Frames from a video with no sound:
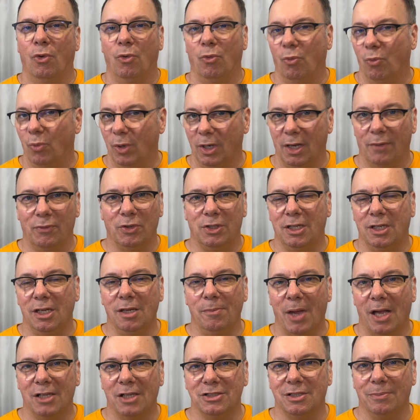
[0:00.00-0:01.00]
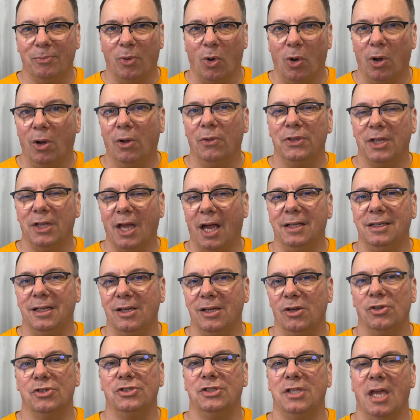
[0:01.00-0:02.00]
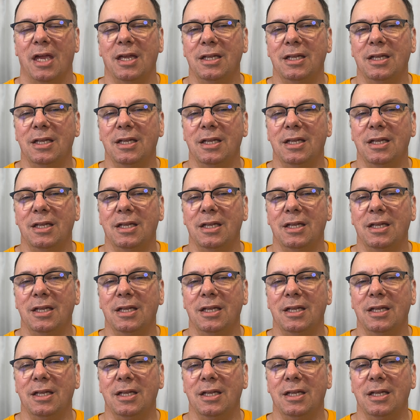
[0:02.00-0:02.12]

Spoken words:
whatever team has the ball, the idea is they